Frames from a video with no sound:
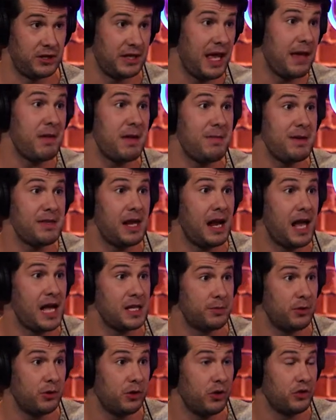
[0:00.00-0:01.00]
So that may mean that a
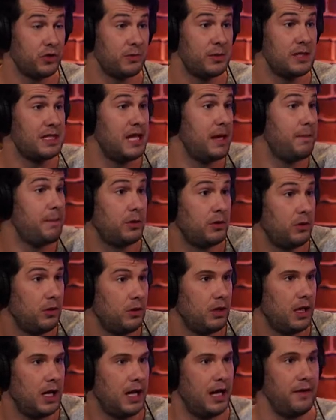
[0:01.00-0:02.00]
hospital goes from a
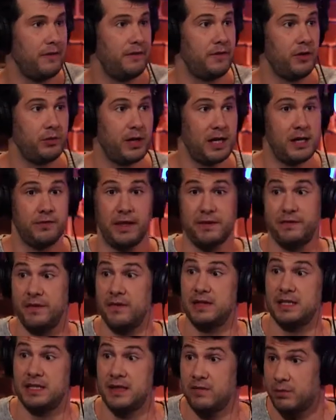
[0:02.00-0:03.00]
typical fill rate of like
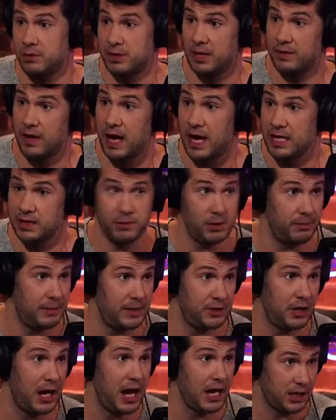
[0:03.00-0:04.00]
57% of hospital
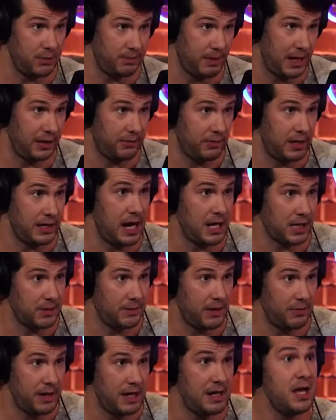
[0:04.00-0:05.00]
beds are occupied, right? An
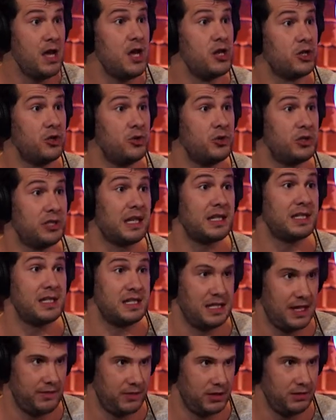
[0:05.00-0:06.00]
occupied rate to
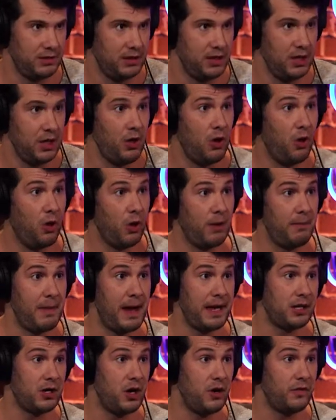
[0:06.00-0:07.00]
67. Or it
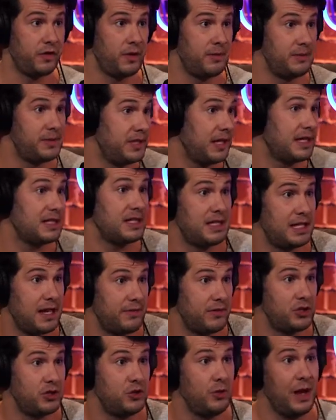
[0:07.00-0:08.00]
might go from
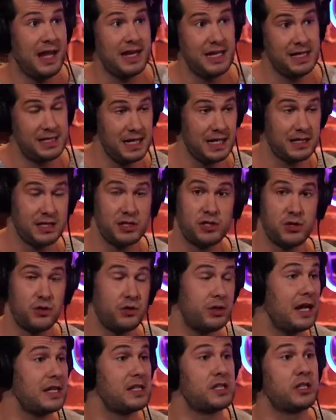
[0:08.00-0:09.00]
67 to 86. And so
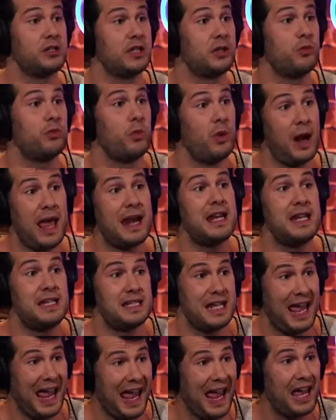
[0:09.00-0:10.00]
they're not necessarily ready
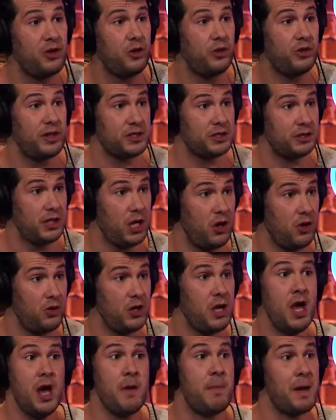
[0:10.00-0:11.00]
to handle this
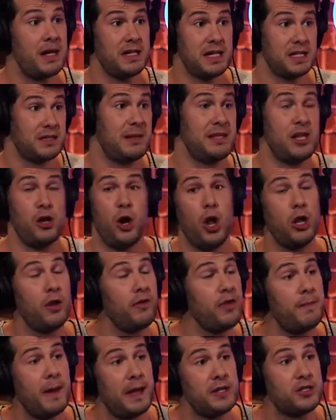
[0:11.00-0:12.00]
load, but it doesn't mean that all
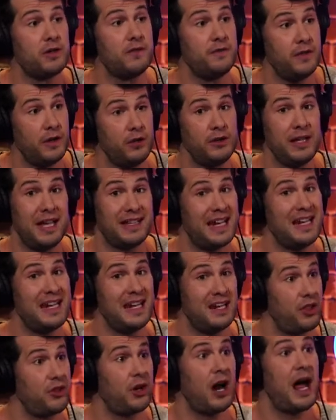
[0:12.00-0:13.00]
of the beds are filled and they
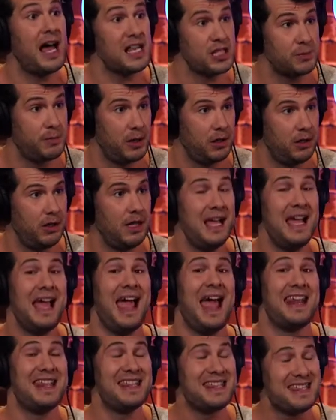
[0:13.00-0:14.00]
need another hospital.
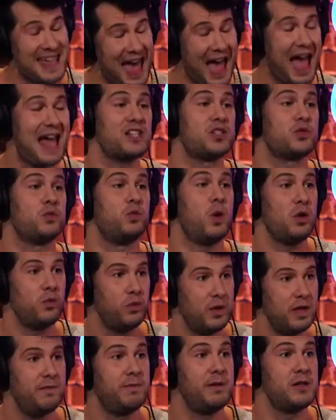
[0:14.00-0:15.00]
And that's what
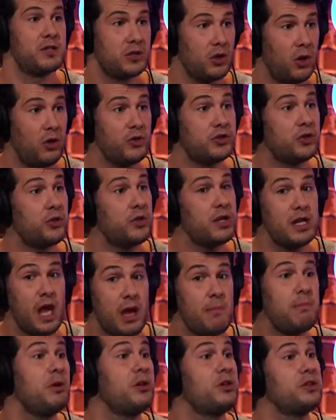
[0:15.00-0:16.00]
we've been sold. So the
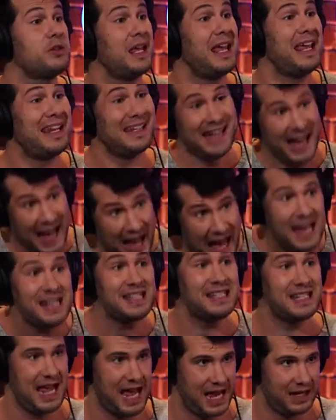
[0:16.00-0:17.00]
numbers in
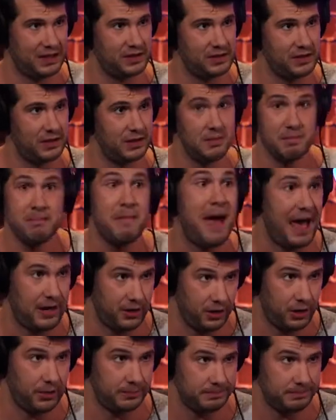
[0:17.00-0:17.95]
context matter.